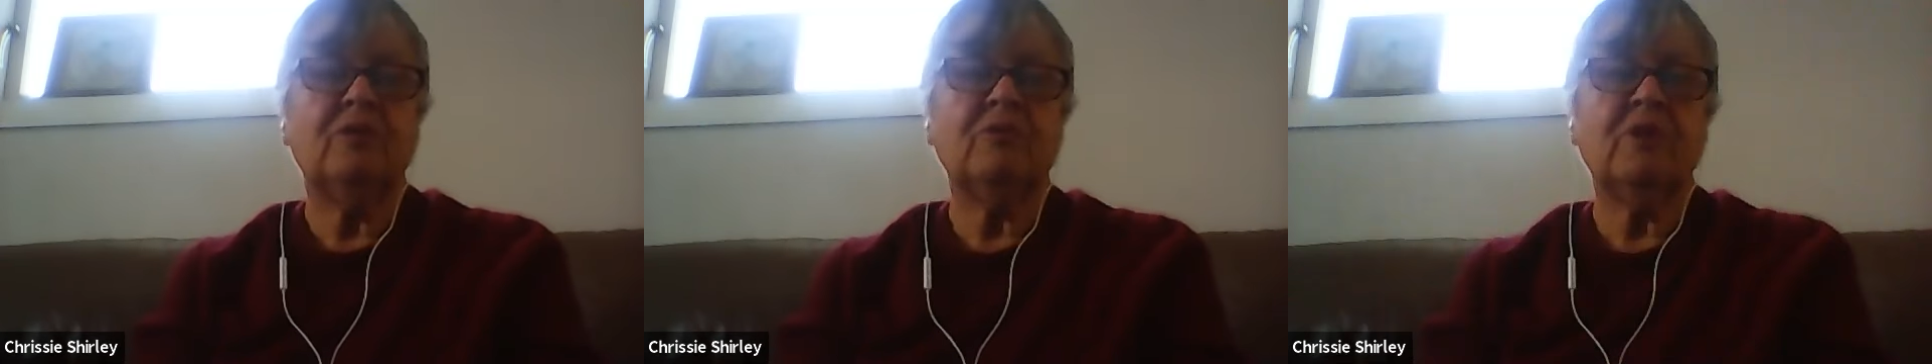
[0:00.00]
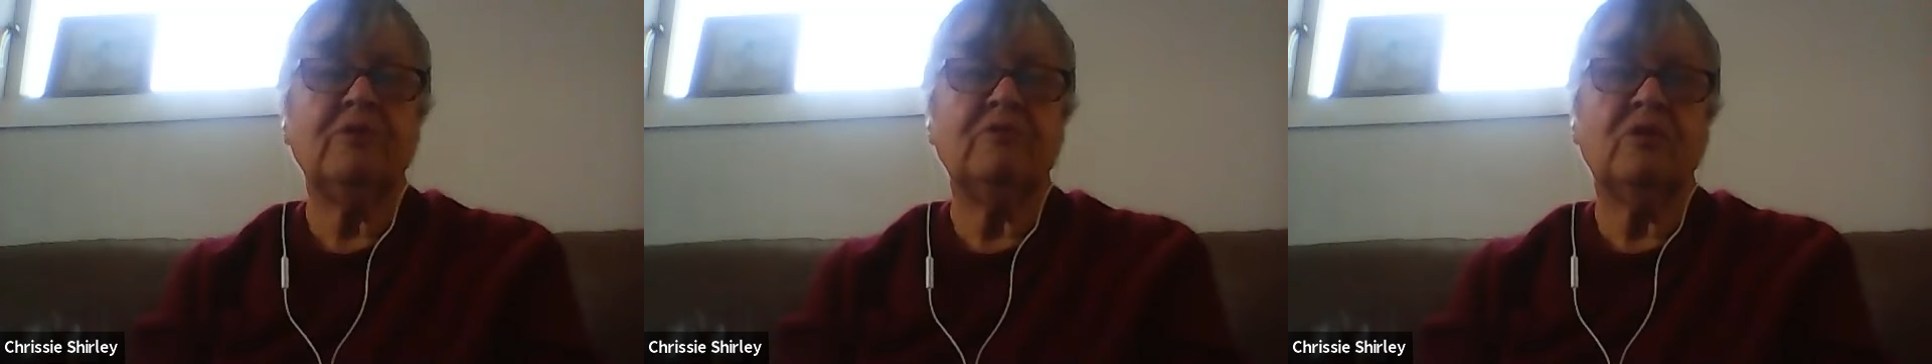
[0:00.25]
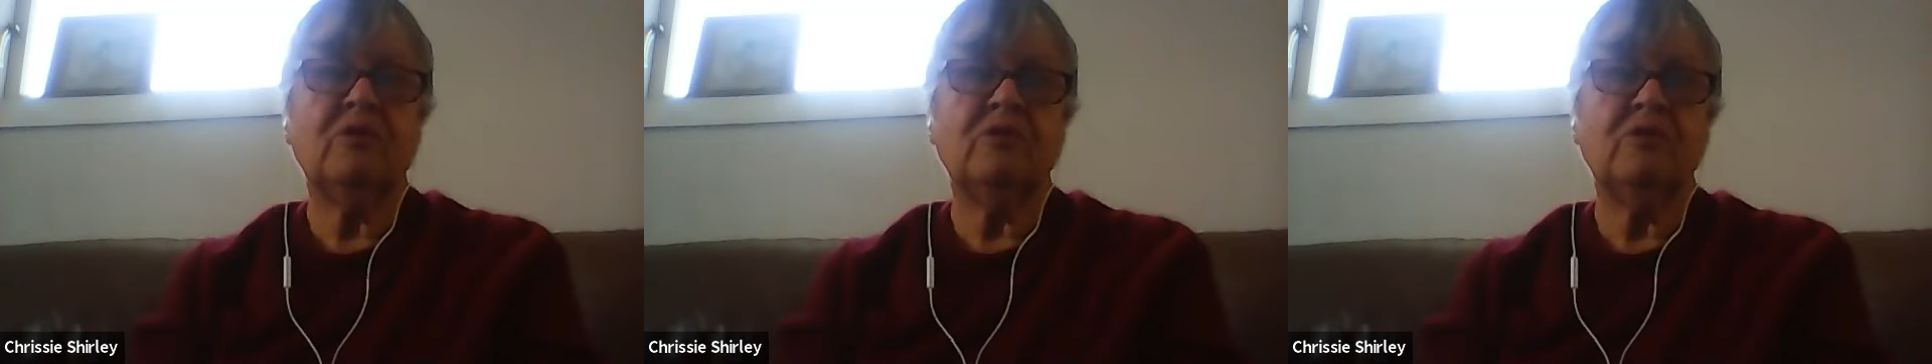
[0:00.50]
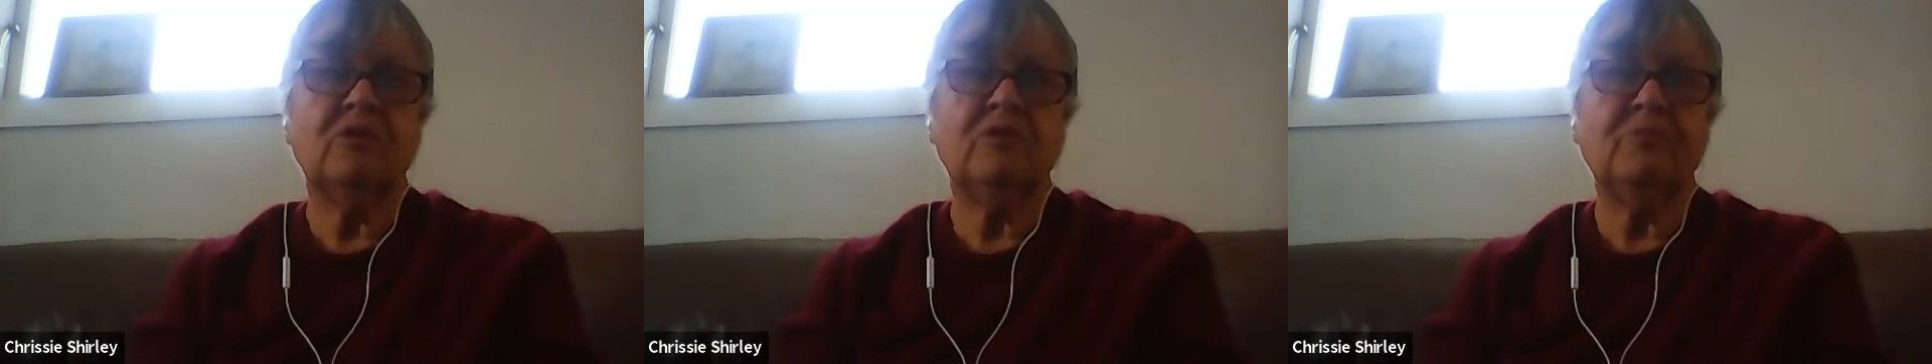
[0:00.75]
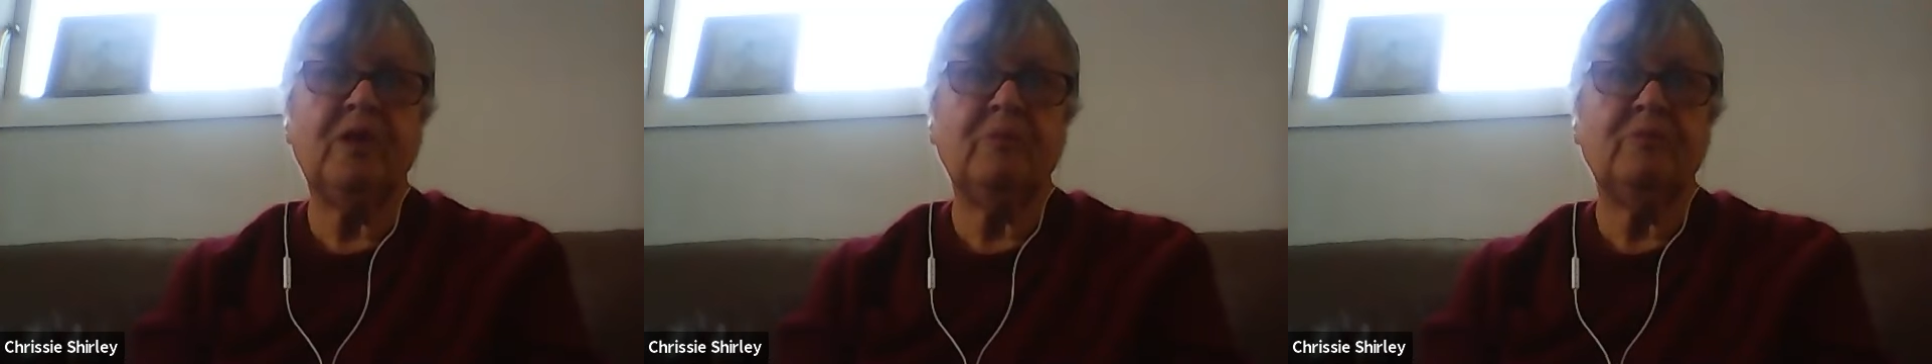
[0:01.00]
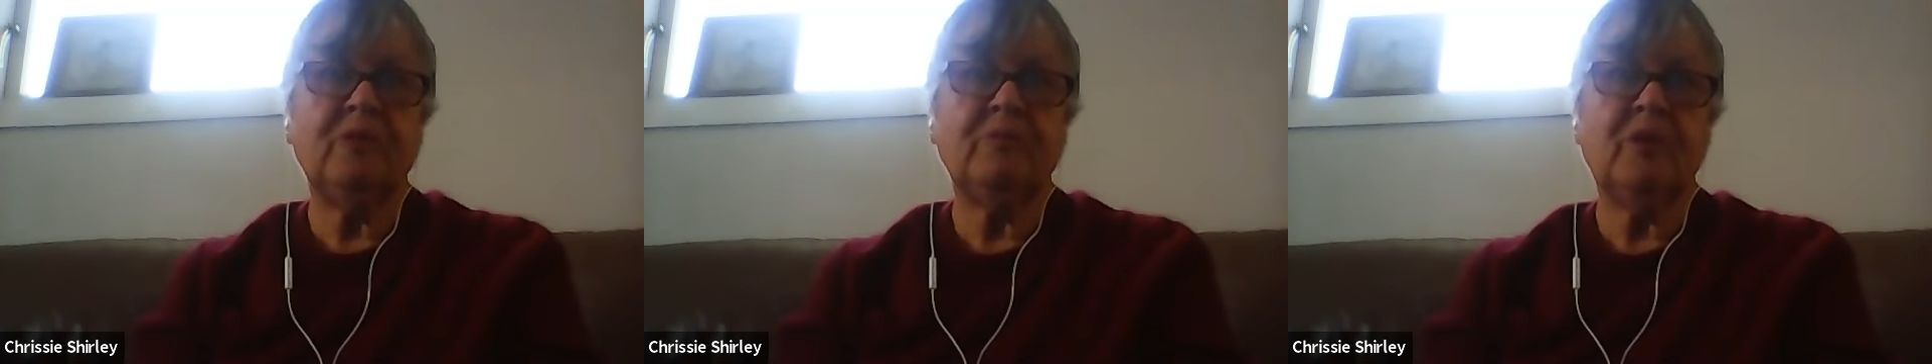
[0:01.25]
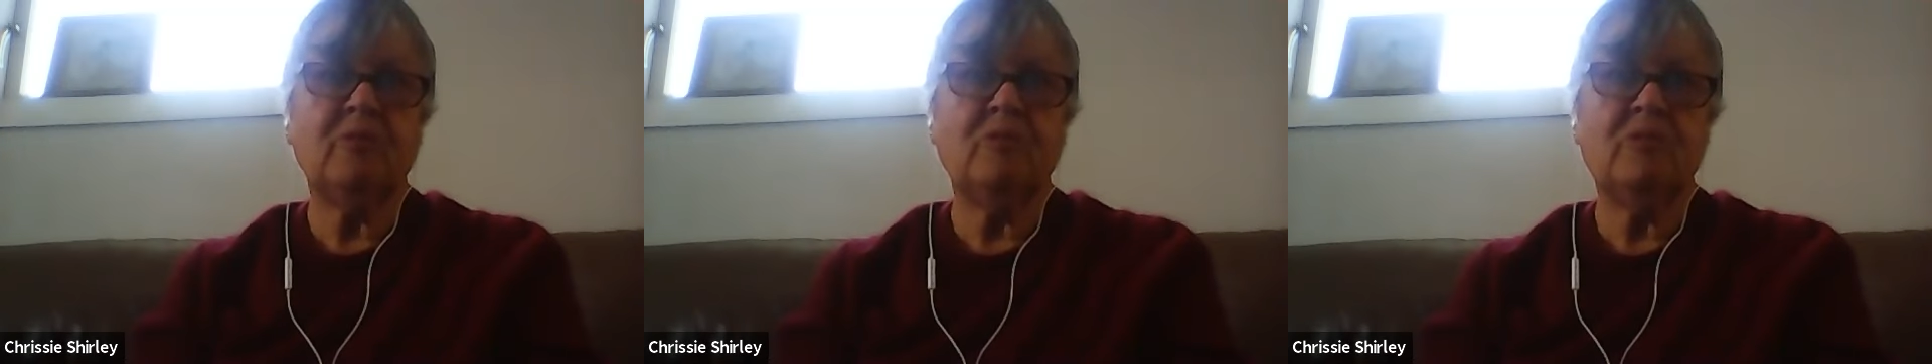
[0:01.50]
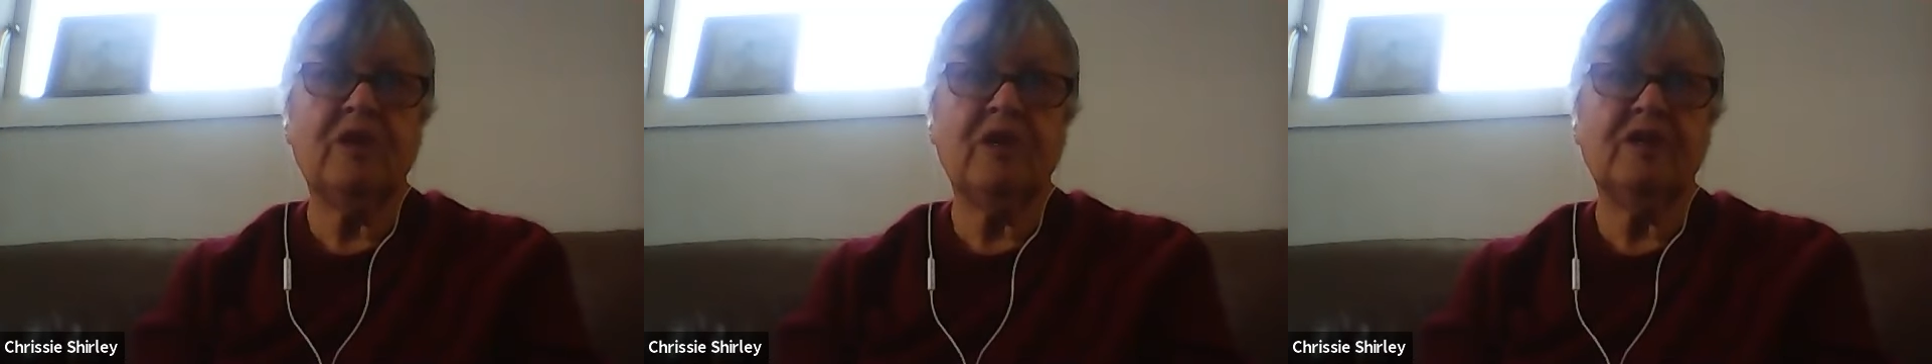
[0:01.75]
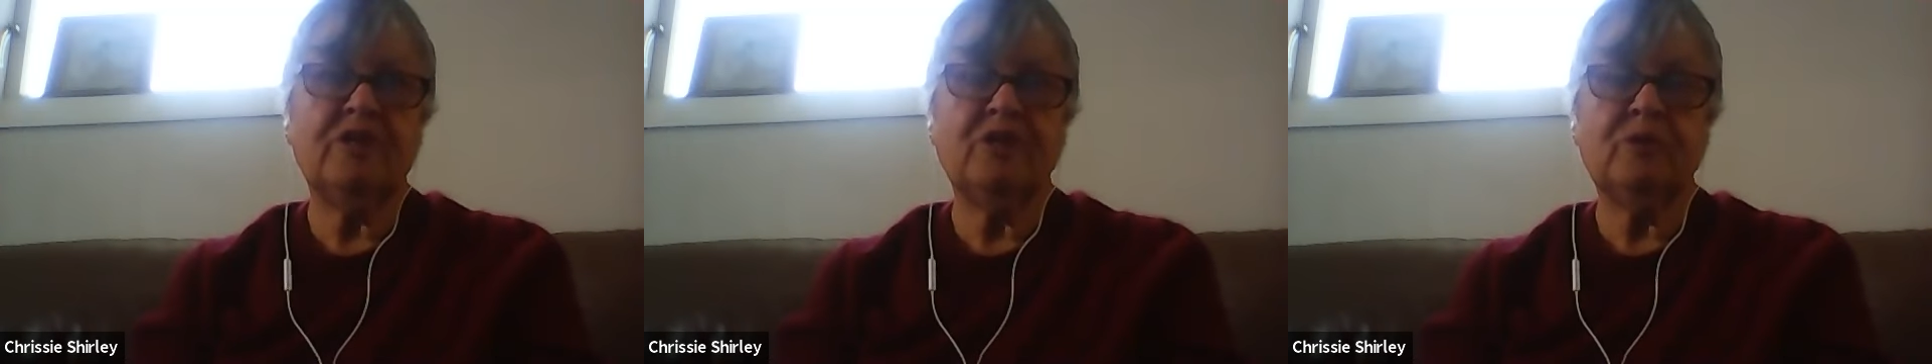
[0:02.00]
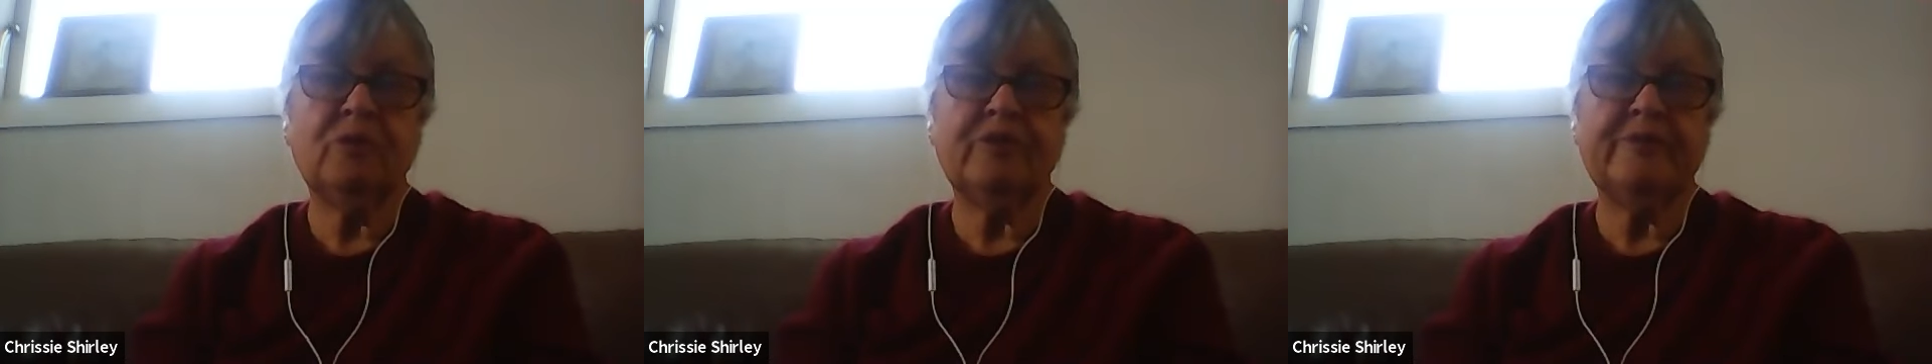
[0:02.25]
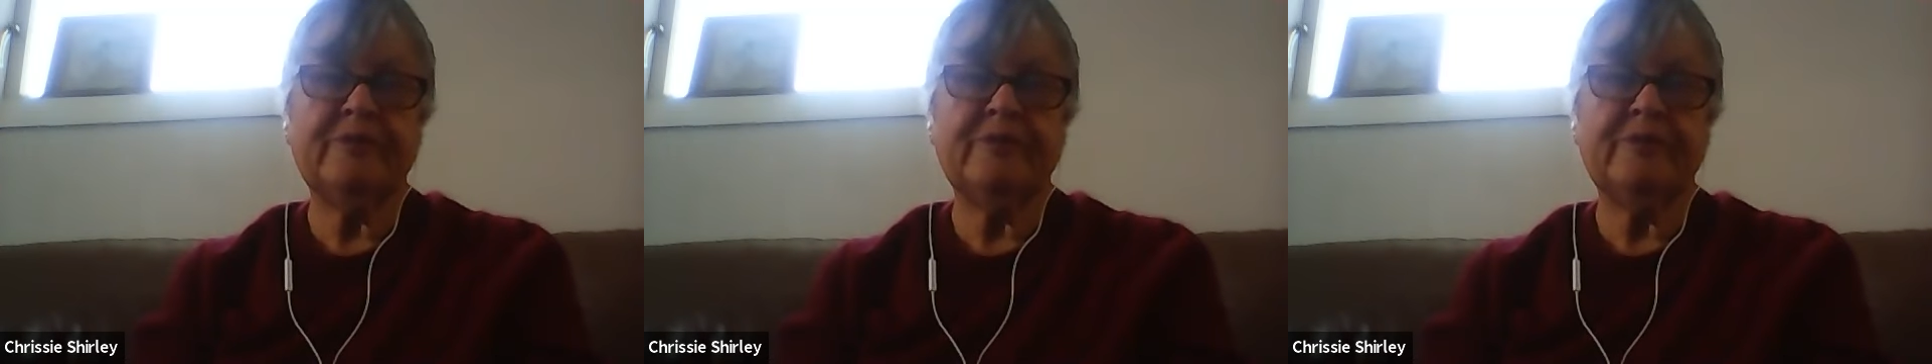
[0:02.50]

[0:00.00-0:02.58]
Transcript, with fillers: Right, wrong, good, bad, proper, corner, and shorts,